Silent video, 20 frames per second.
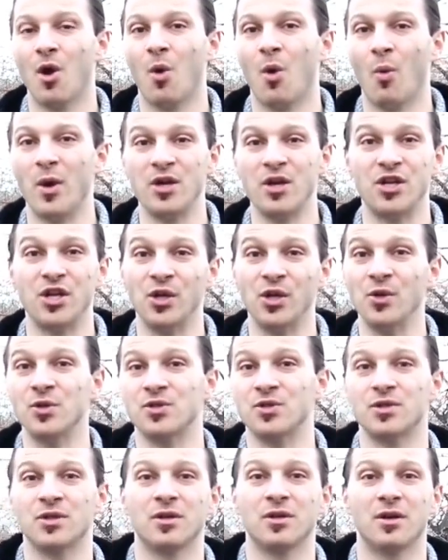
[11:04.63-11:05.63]
when to
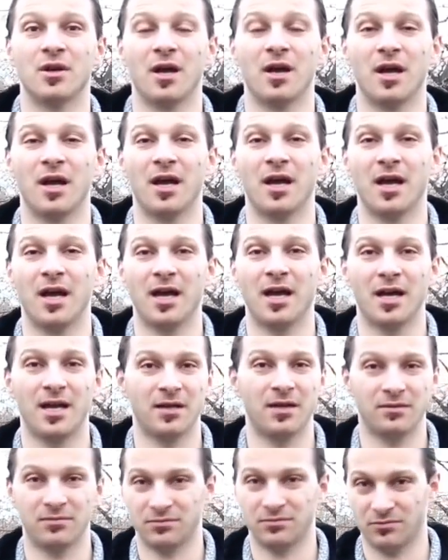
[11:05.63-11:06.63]
use
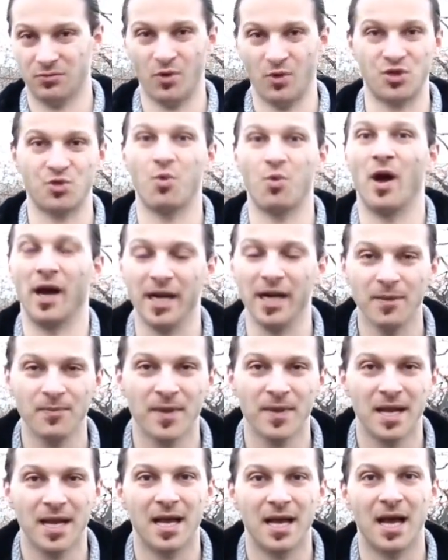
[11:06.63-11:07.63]
which one,
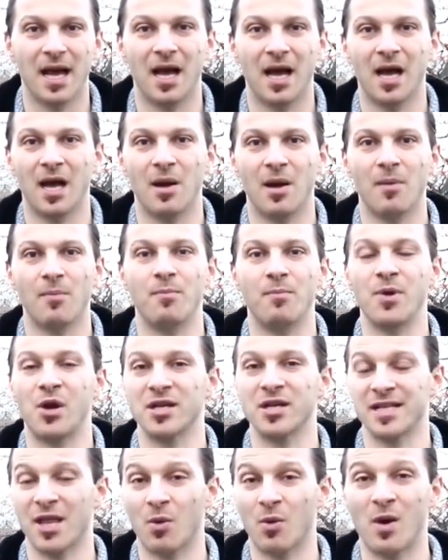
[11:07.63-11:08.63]

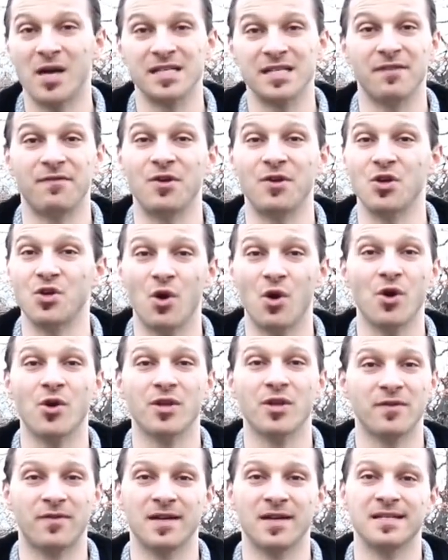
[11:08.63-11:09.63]
because otherwise, if you don't
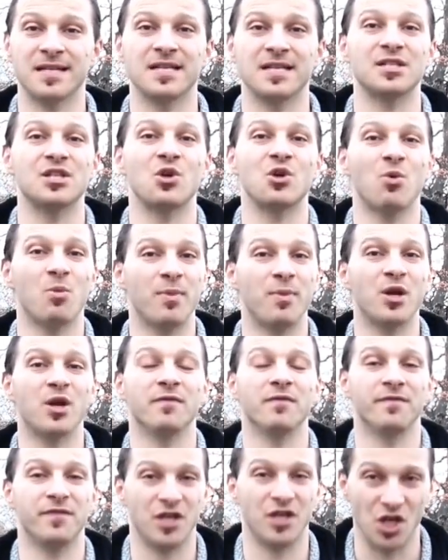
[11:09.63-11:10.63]
know differences, you will be
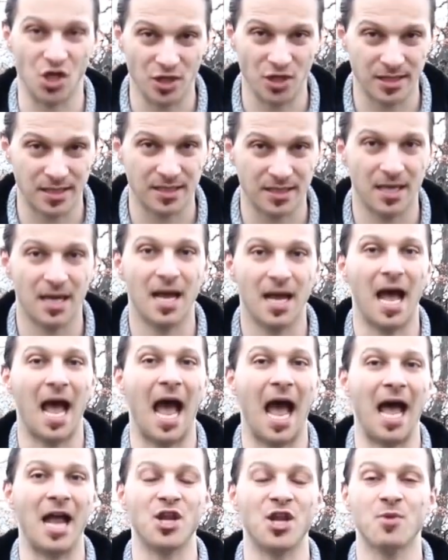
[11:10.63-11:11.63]
confused
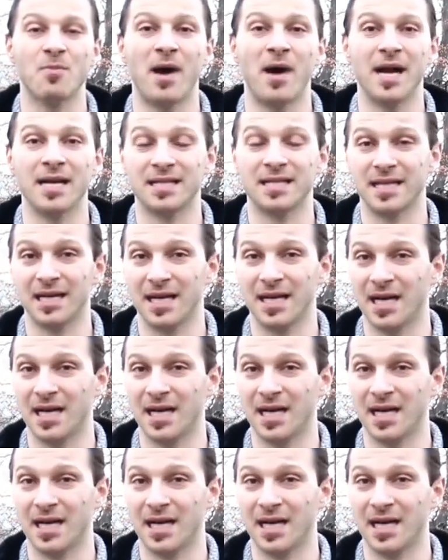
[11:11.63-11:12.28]
and you might